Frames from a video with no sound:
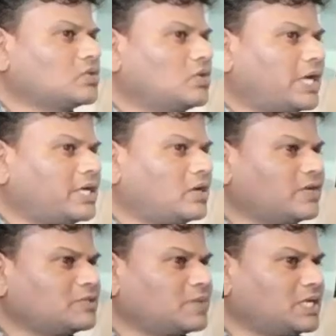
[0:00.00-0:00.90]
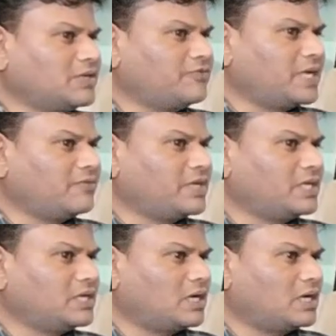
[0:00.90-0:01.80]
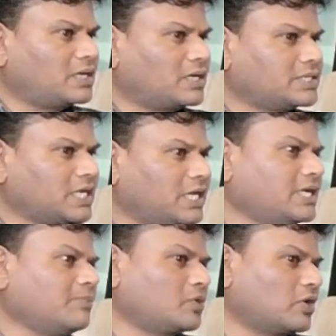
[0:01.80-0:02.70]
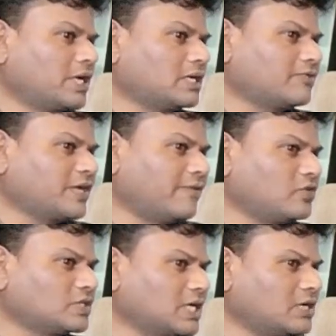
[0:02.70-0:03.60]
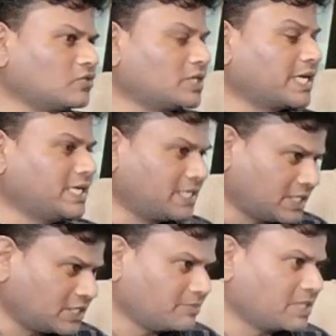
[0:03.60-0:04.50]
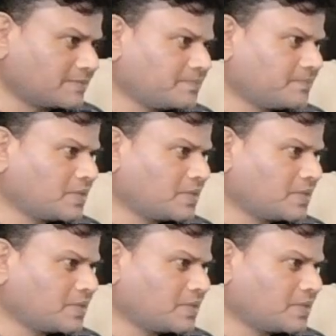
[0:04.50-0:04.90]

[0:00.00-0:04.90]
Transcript: So I always believe when we are selling a product, we have to sell to the right customer.